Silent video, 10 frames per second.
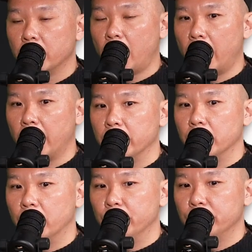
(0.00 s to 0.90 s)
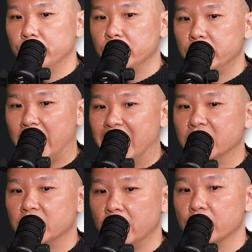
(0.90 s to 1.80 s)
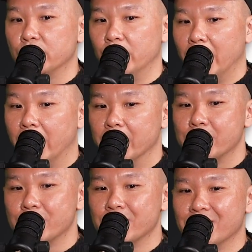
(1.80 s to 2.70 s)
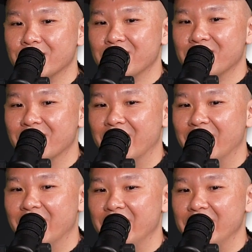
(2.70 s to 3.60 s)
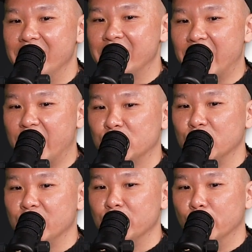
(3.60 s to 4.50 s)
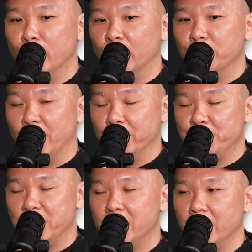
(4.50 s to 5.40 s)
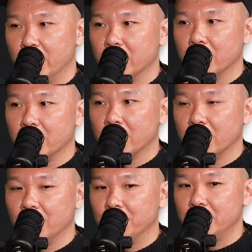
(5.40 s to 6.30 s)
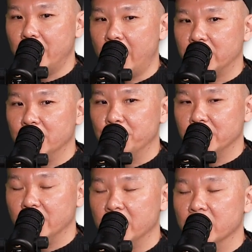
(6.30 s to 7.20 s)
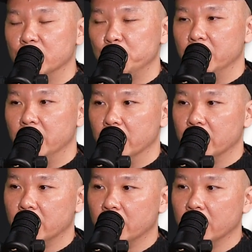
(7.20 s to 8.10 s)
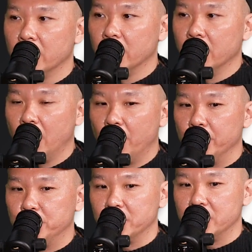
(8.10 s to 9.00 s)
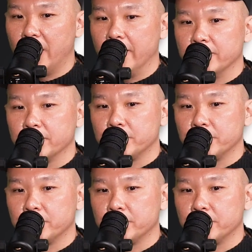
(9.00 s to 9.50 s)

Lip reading: kind of changed things for us is actually not what we did, was actually what the industry did, which was that